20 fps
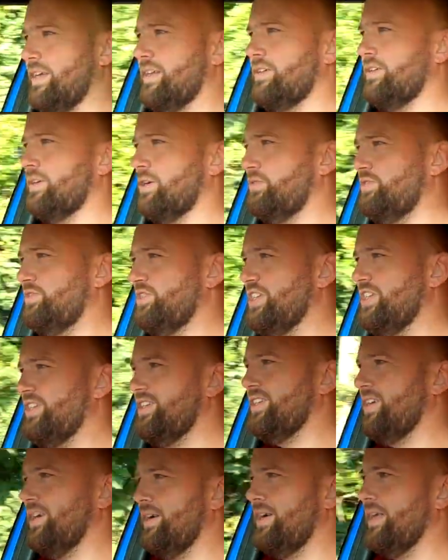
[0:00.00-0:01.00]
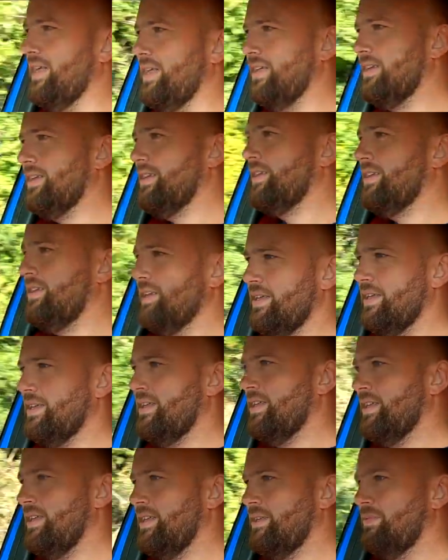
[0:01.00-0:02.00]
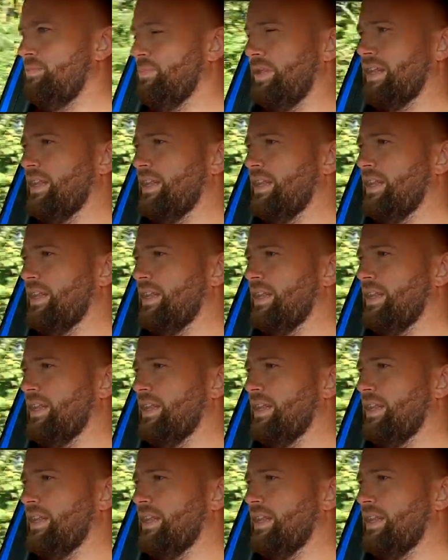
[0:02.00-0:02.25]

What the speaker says: a Golf GTI. But